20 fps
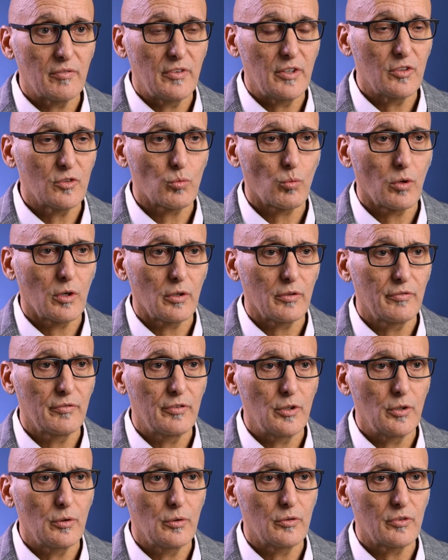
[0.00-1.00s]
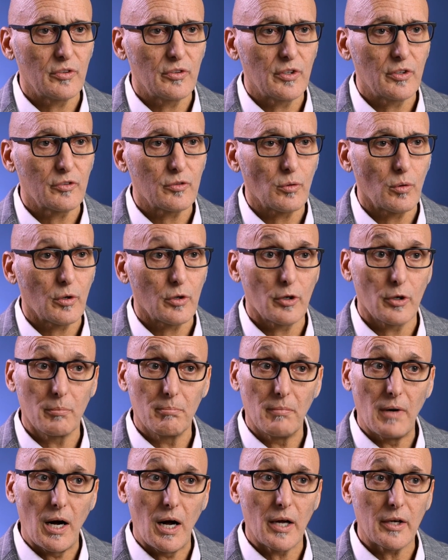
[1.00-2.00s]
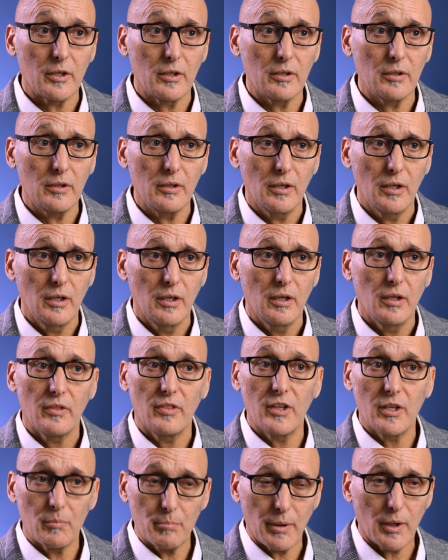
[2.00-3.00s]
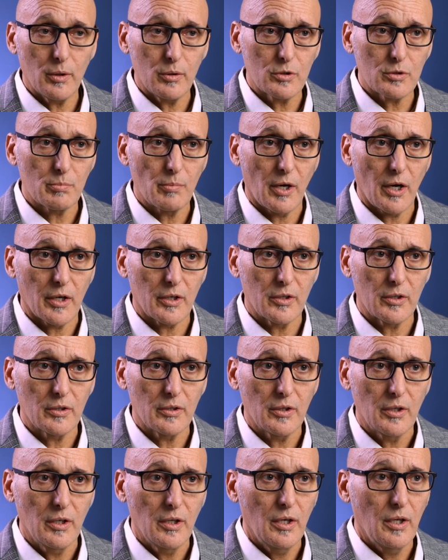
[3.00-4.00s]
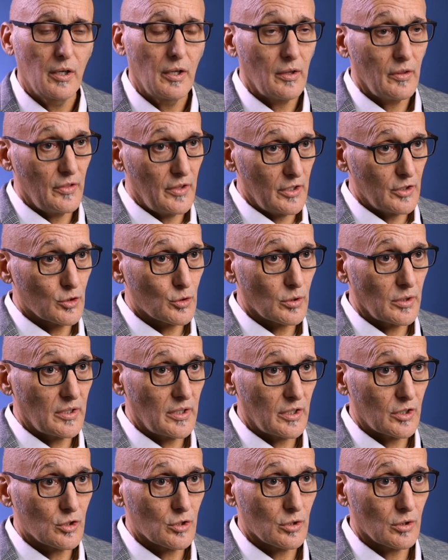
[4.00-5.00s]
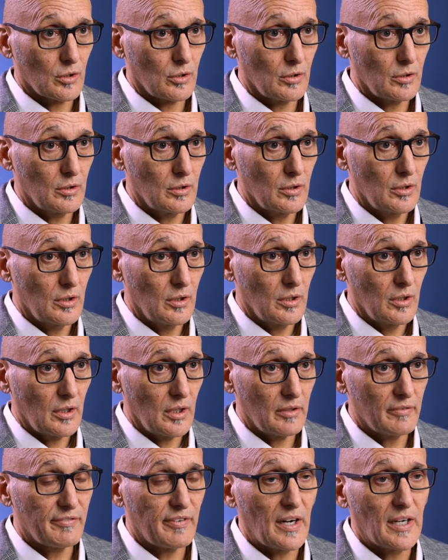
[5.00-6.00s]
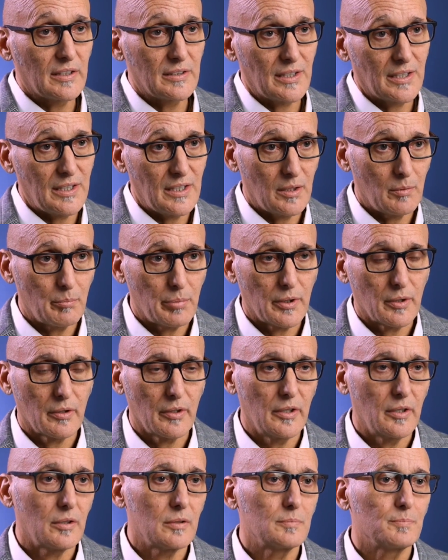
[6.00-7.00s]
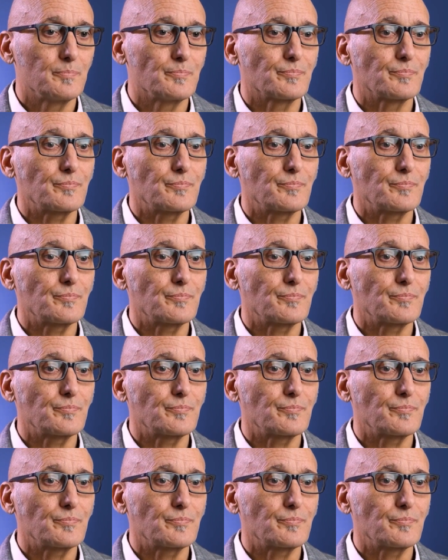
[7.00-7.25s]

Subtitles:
of these worldviews in this order: modern, then postmodern, then traditional, and finally imperial.